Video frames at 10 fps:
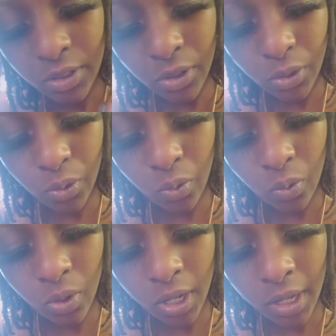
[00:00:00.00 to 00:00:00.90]
glue
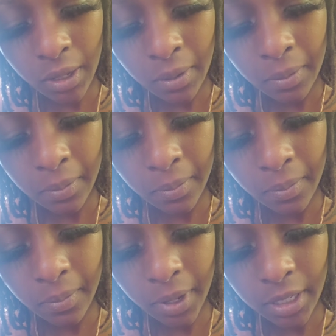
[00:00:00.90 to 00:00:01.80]
way
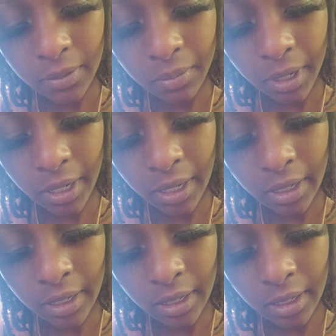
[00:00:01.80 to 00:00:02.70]
past my
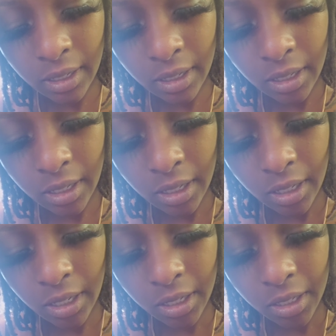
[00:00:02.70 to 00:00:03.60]
hand.
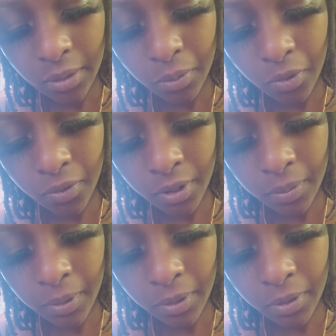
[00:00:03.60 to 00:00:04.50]
I need to move it up
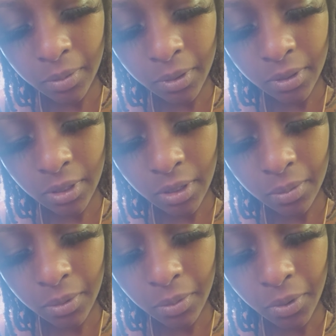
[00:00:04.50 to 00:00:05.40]
a little bit so I can
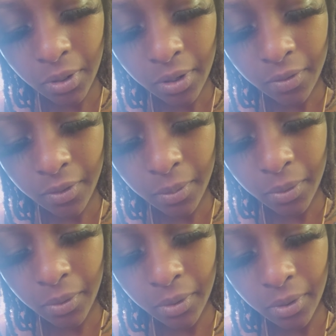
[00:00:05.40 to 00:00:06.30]
be more comfortable.